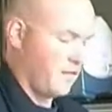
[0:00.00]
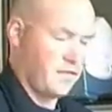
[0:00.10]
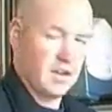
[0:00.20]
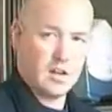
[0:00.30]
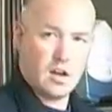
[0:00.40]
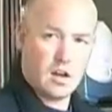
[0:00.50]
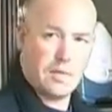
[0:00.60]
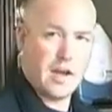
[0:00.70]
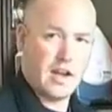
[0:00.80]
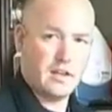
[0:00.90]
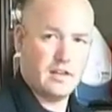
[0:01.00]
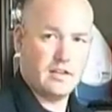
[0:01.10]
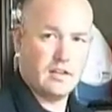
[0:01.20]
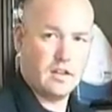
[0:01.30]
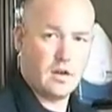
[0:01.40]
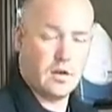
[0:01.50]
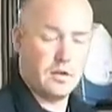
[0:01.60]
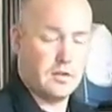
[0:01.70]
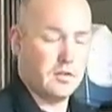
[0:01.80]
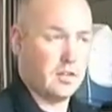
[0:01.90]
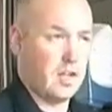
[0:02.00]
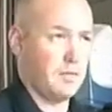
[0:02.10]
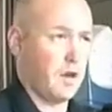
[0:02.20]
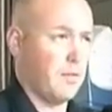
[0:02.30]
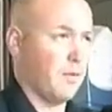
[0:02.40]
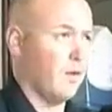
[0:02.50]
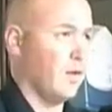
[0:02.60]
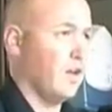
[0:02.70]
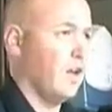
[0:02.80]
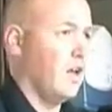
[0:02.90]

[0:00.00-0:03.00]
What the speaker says: off, it automatically is going to go into a standby mode.